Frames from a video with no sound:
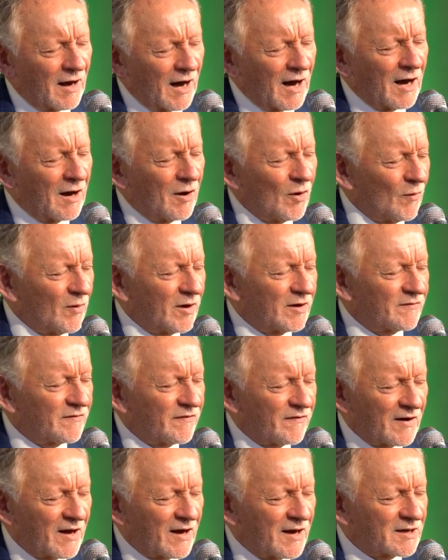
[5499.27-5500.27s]
how it
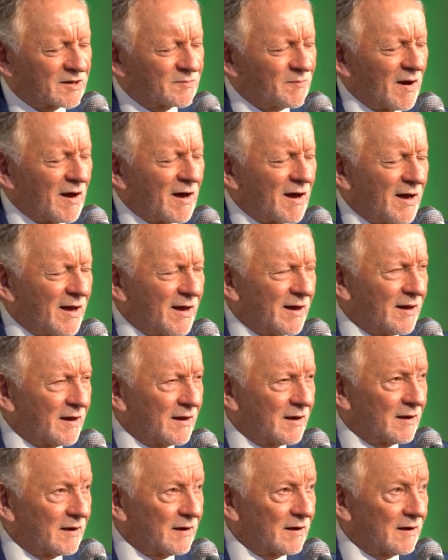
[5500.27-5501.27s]
flies by,
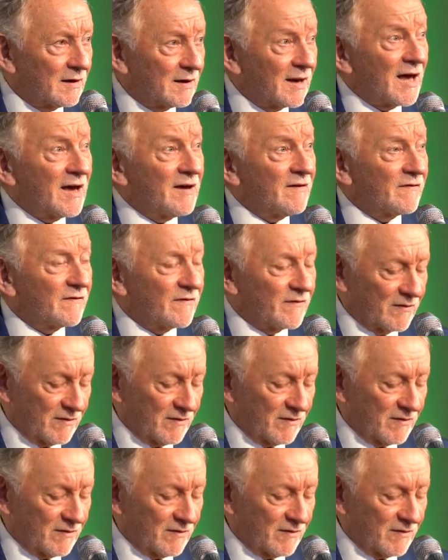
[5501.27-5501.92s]
life.